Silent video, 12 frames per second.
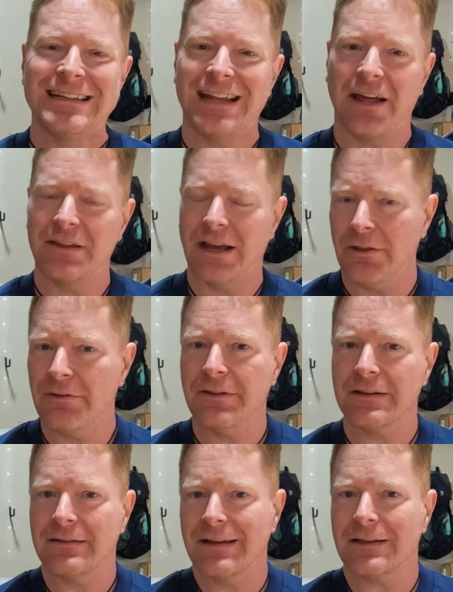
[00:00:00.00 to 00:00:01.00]
Now, the other
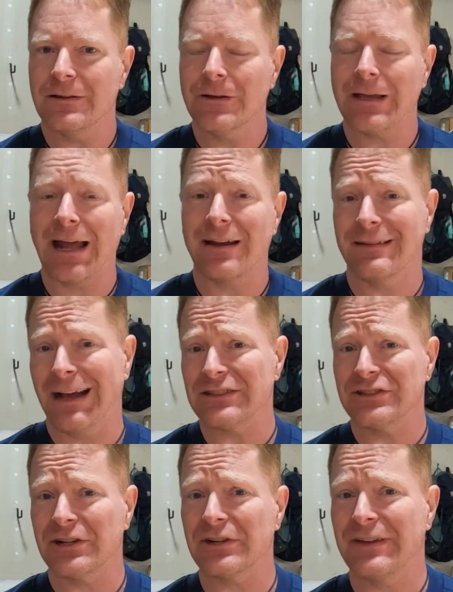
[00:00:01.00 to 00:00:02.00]
thing to take a look at is
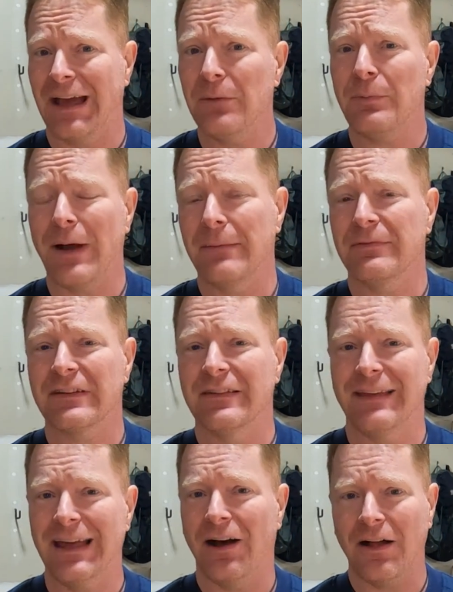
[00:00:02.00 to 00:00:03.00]
actually your downpipes,
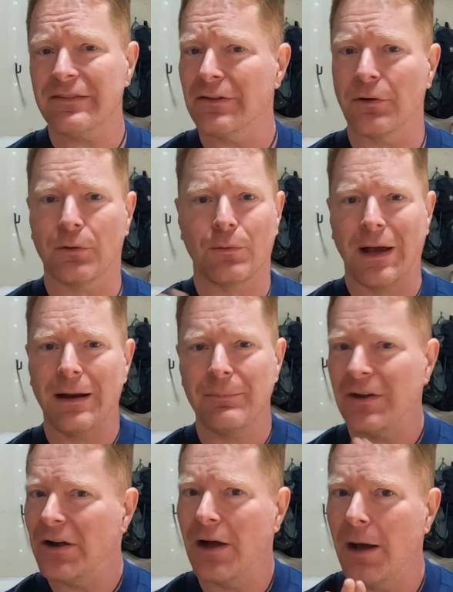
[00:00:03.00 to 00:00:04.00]
because they also are right up
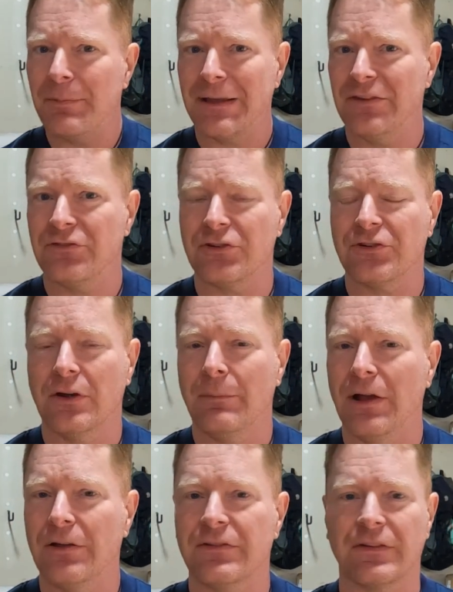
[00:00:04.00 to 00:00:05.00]
there, up against your
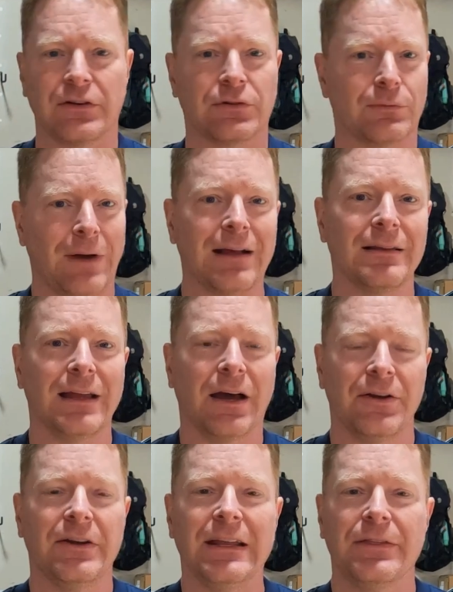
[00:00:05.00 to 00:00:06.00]
turbos. They're directly
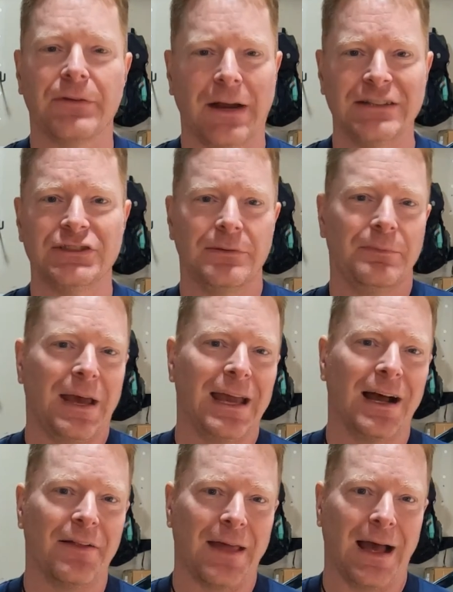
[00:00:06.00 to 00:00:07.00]
underneath your engine
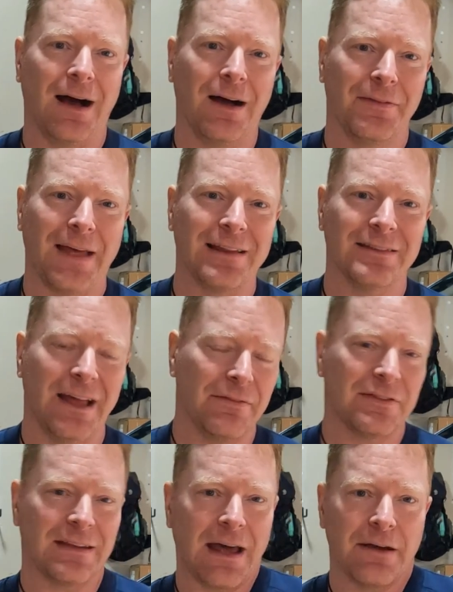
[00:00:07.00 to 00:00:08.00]
bay on that
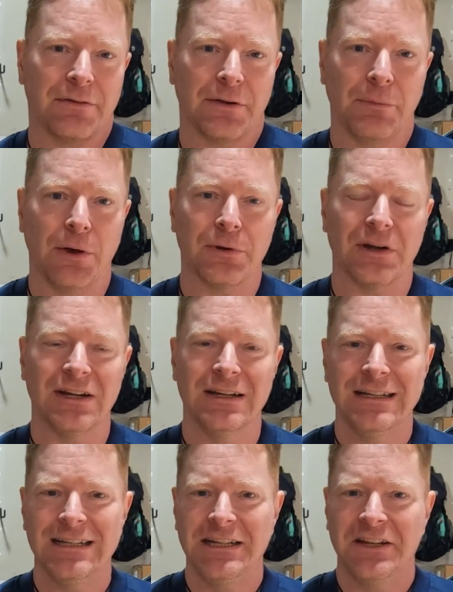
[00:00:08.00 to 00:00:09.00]
left side of your motor.
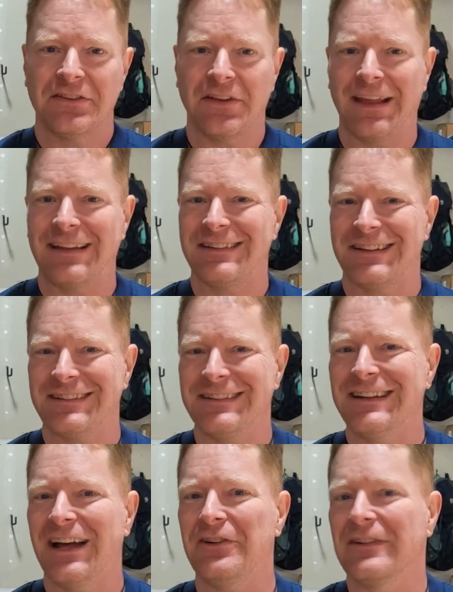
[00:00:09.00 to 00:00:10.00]
So that
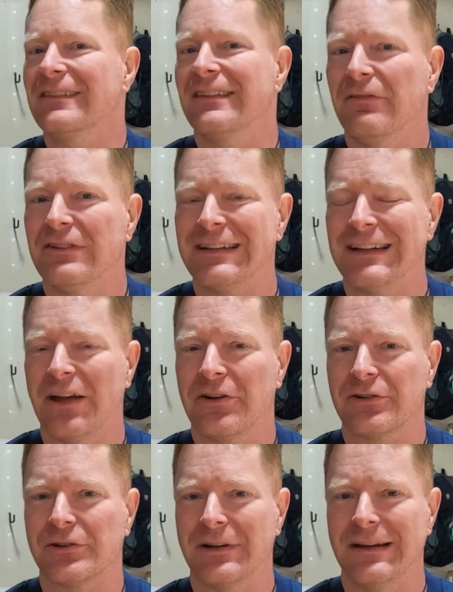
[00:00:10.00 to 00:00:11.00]
1600,
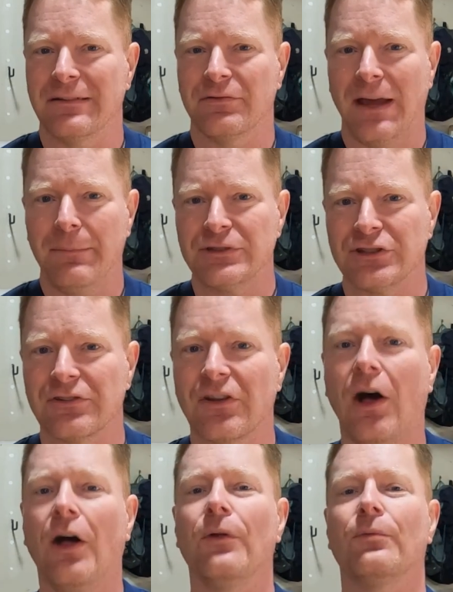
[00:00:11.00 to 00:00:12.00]
1700 degrees of temperature is
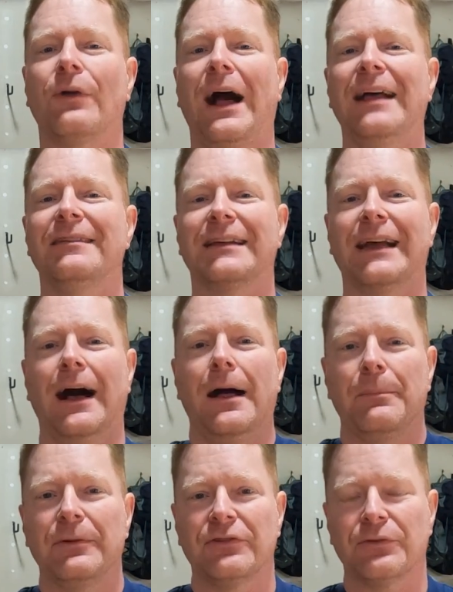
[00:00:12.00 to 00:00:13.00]
all rising
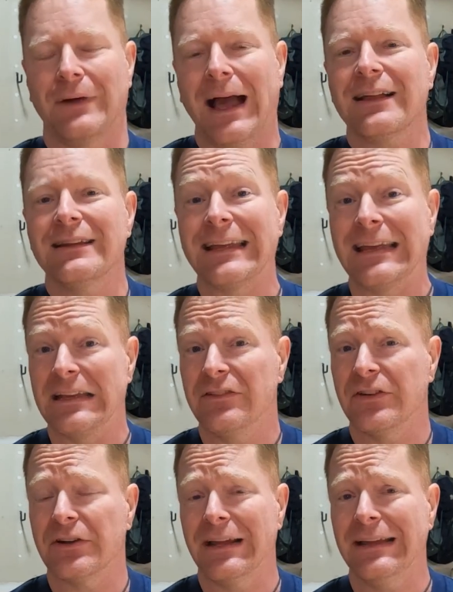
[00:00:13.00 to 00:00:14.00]
up directly
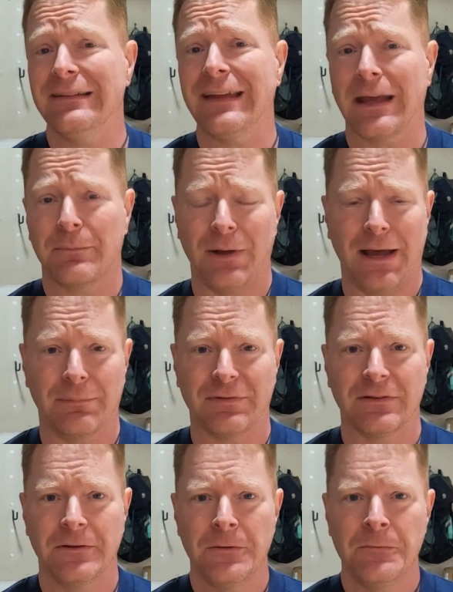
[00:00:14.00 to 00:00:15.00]
into your intake pipes.